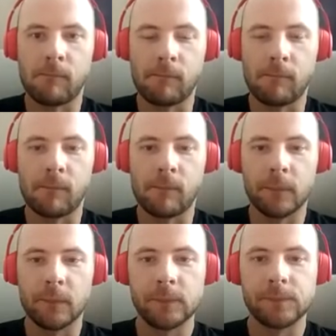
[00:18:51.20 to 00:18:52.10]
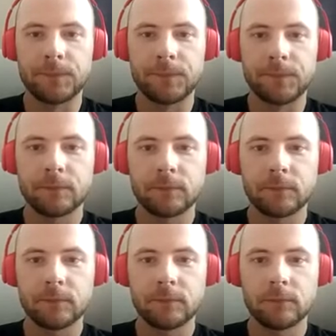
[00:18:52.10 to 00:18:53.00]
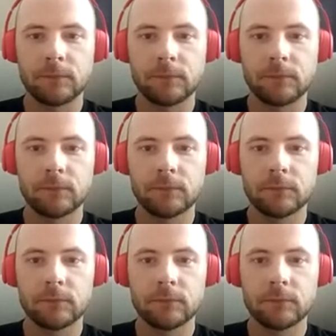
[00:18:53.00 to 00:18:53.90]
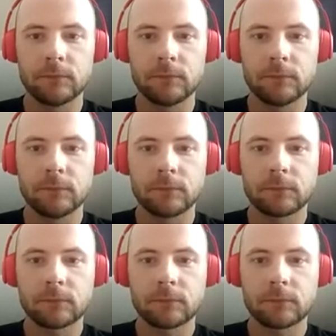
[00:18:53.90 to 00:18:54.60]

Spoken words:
The person shown says nothing.